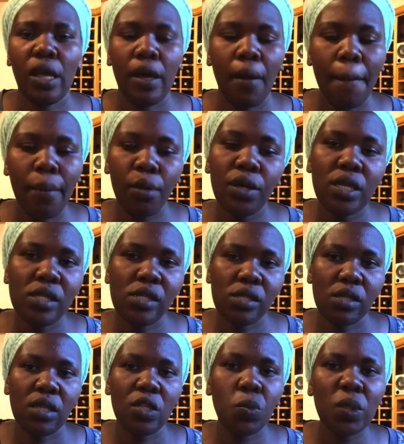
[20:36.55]
like boys,
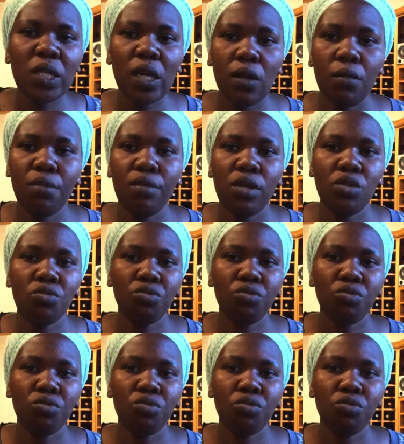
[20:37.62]
especially boys.